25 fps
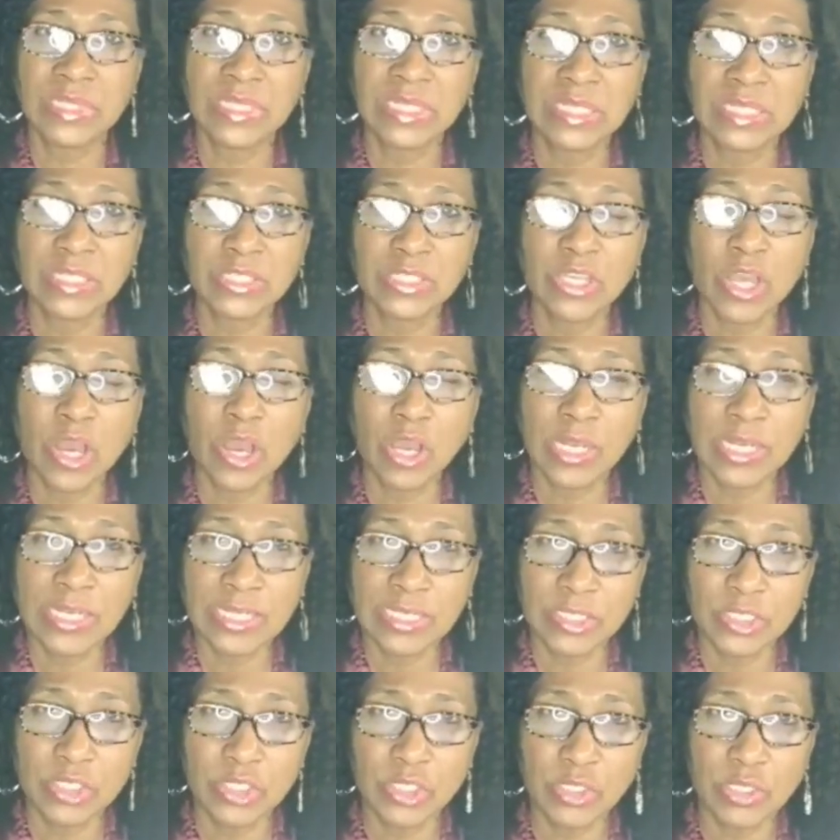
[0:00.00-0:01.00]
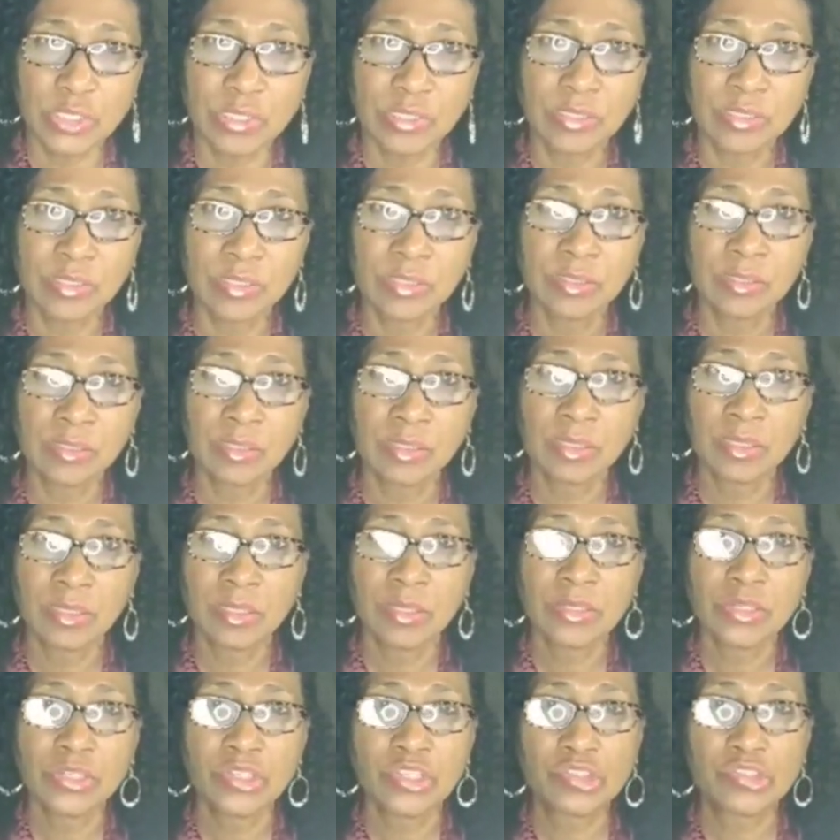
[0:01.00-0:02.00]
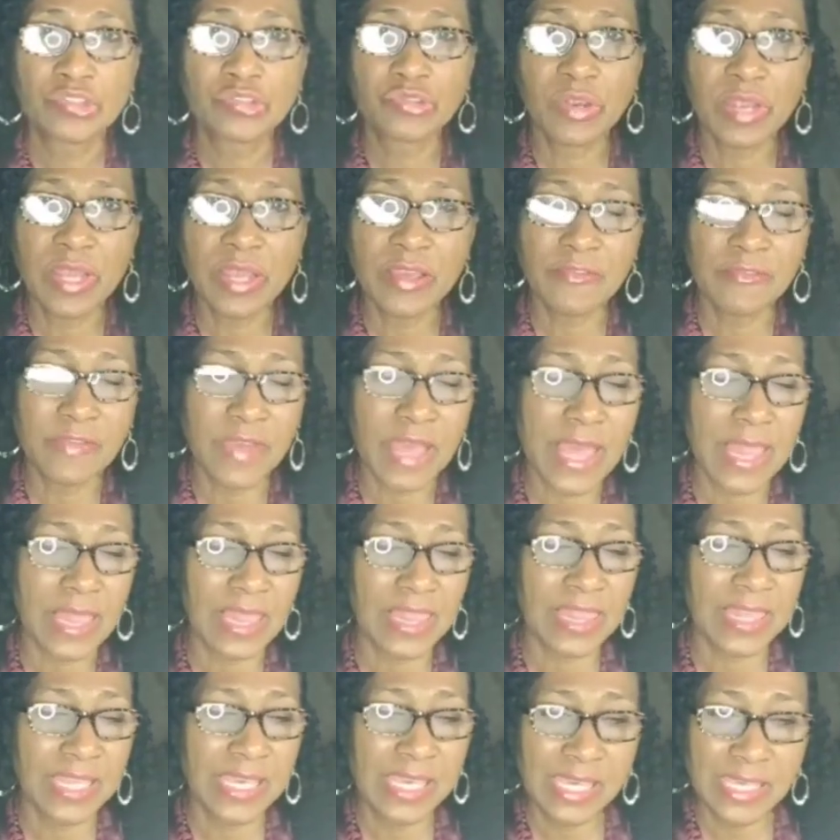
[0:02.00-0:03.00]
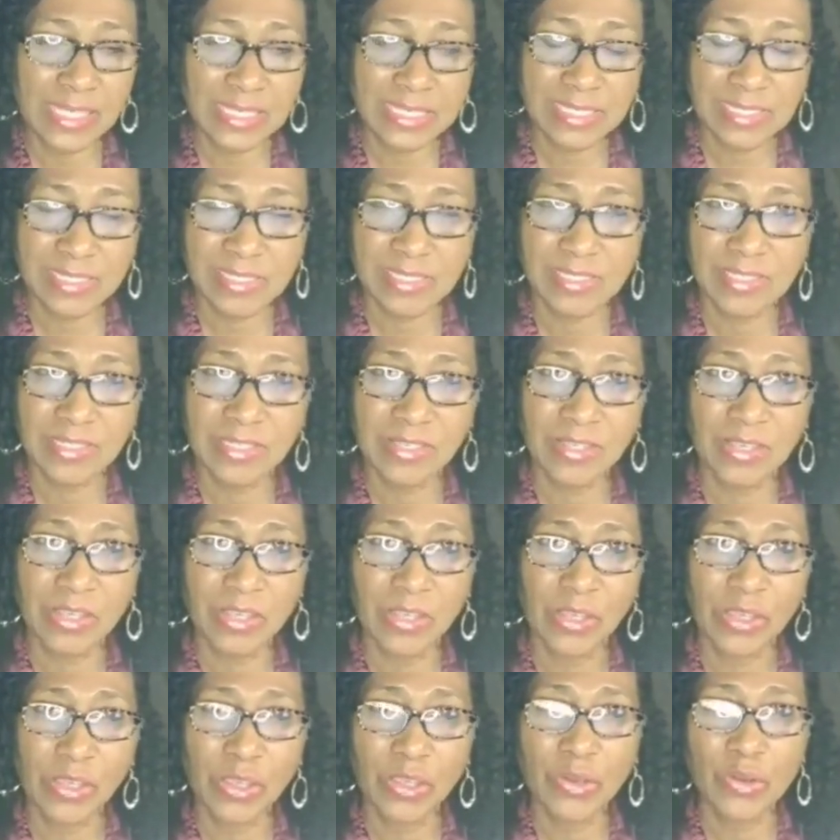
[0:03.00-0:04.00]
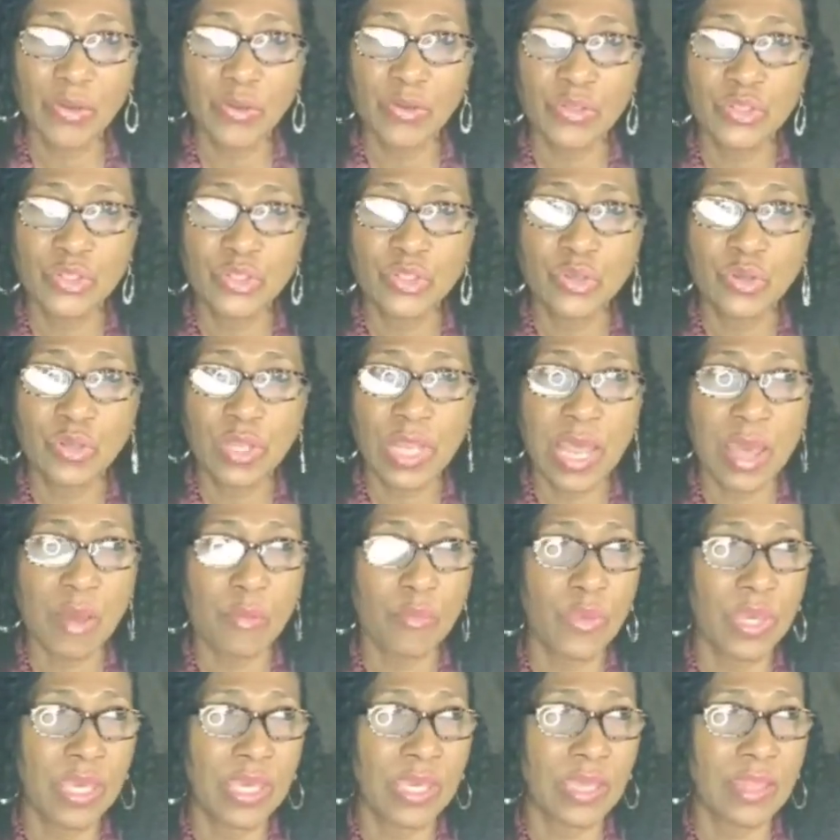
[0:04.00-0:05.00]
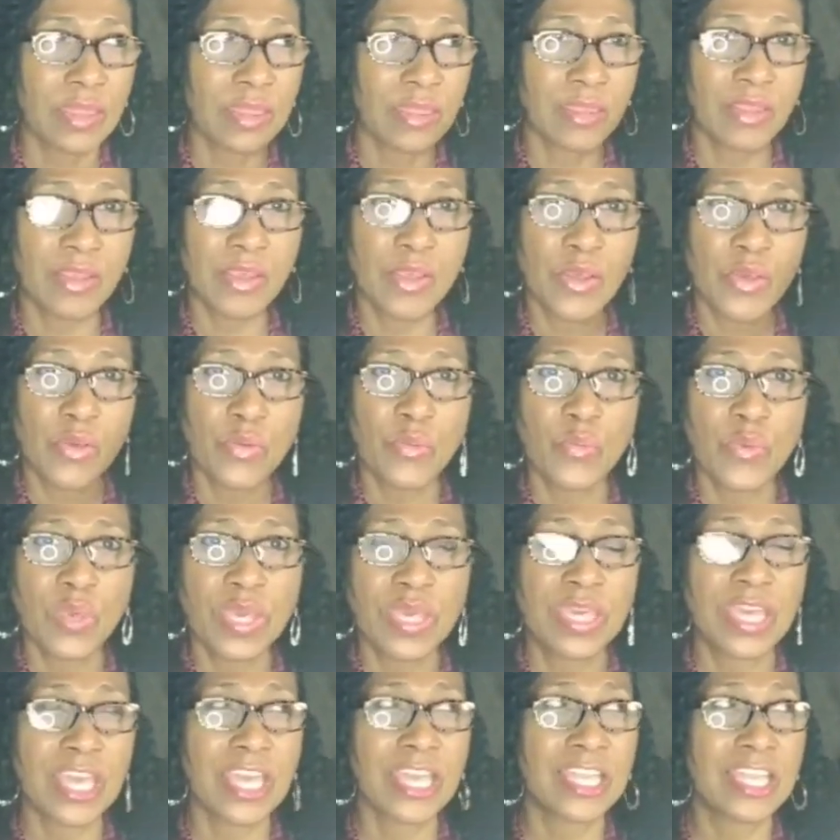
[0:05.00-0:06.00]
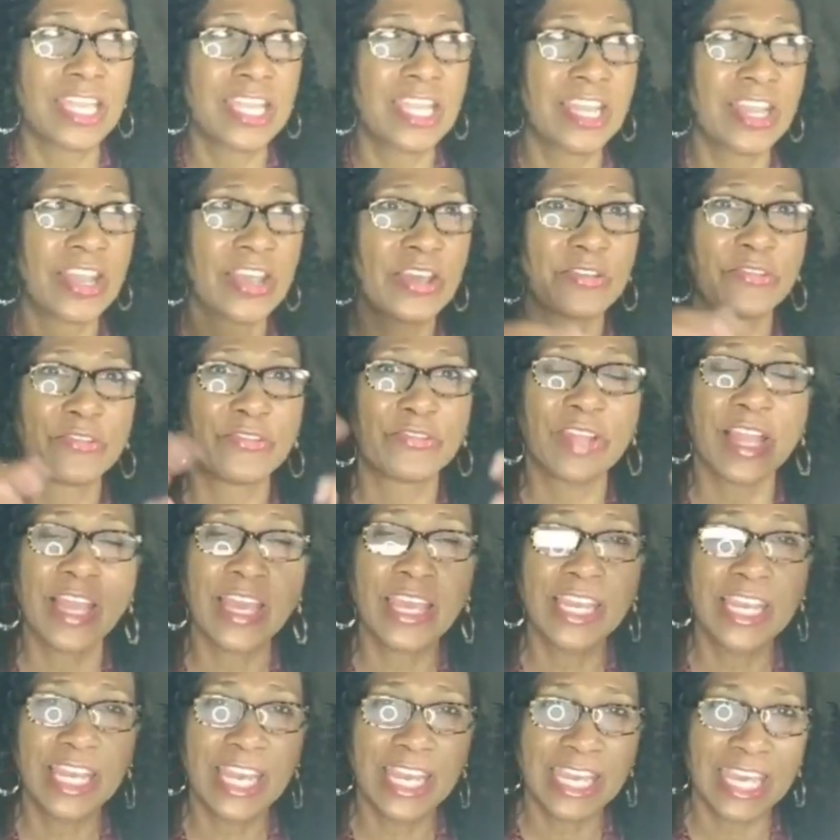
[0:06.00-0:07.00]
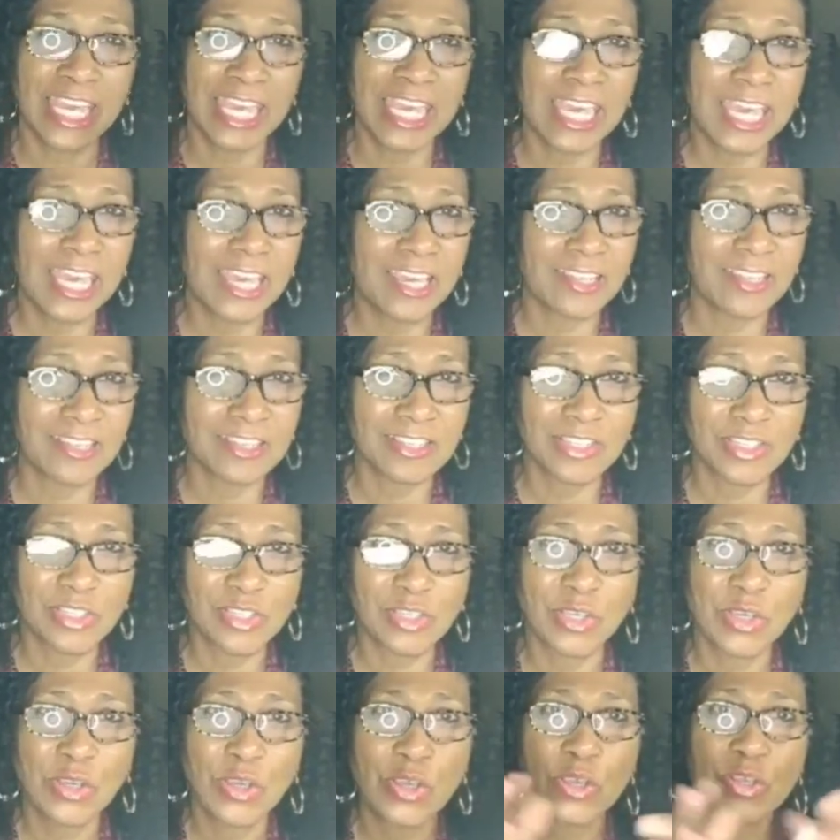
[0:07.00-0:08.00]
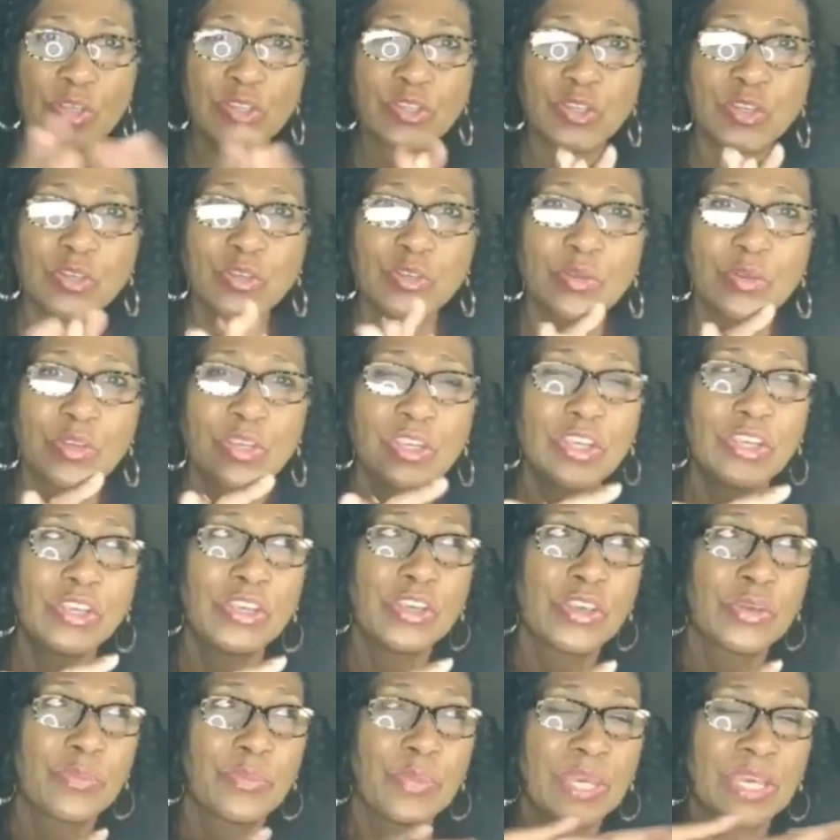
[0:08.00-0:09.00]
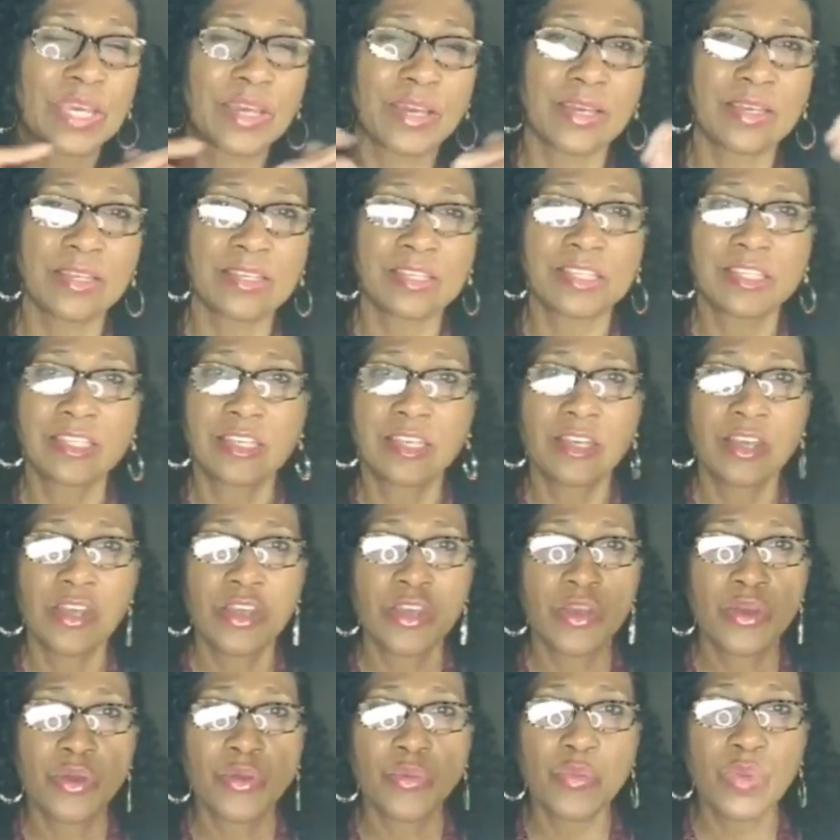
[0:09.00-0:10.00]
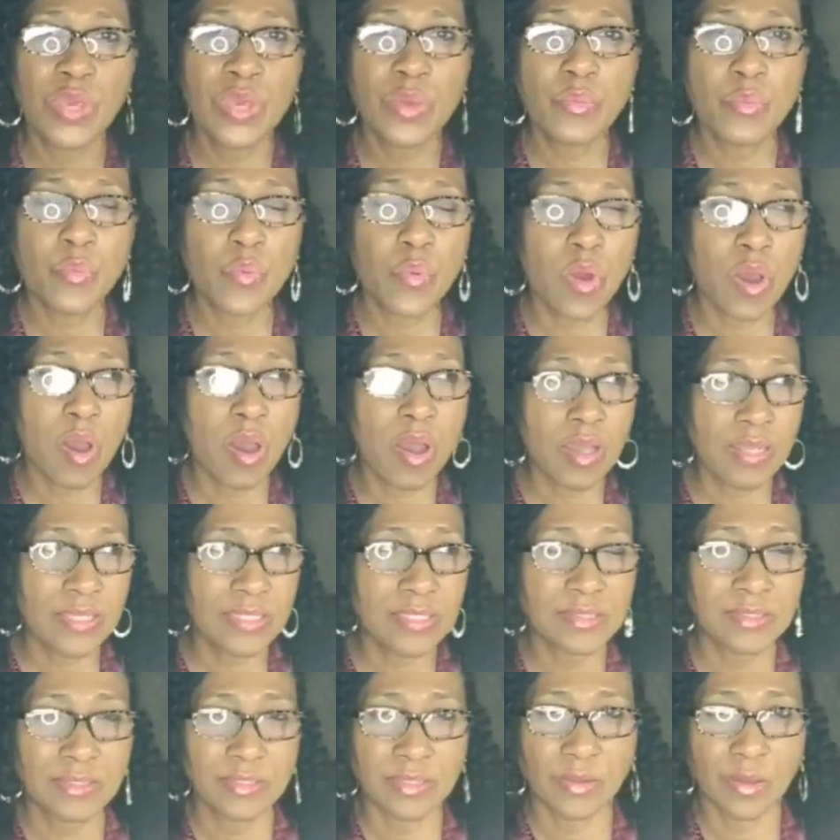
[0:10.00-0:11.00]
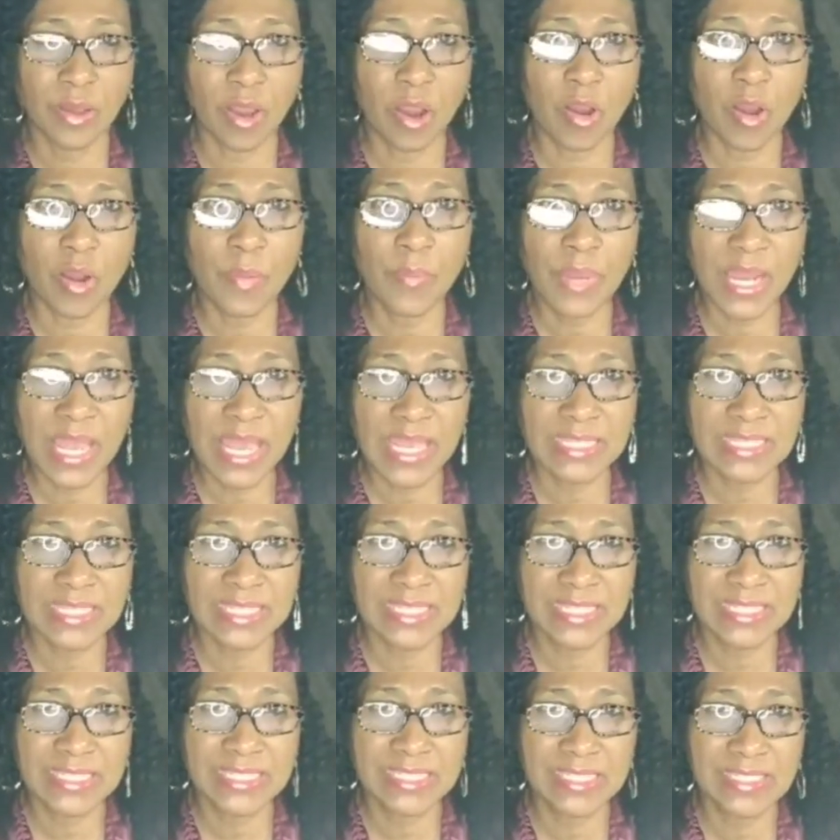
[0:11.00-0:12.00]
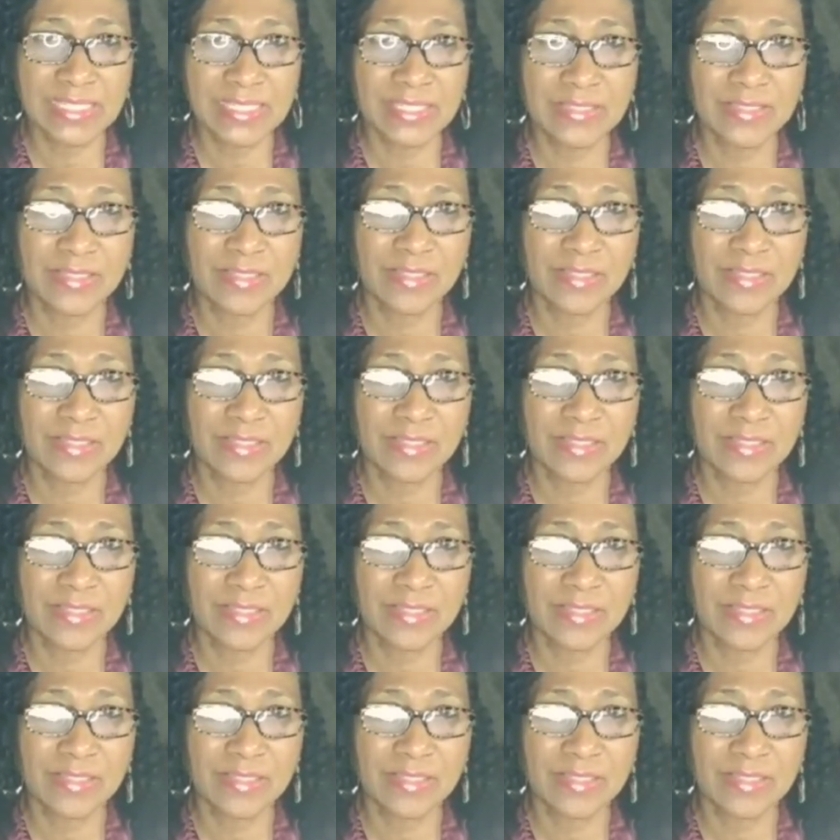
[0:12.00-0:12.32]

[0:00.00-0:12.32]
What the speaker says: knowledge. Strive at least, you know, so that we can fly like eagles. So because we want our blessings,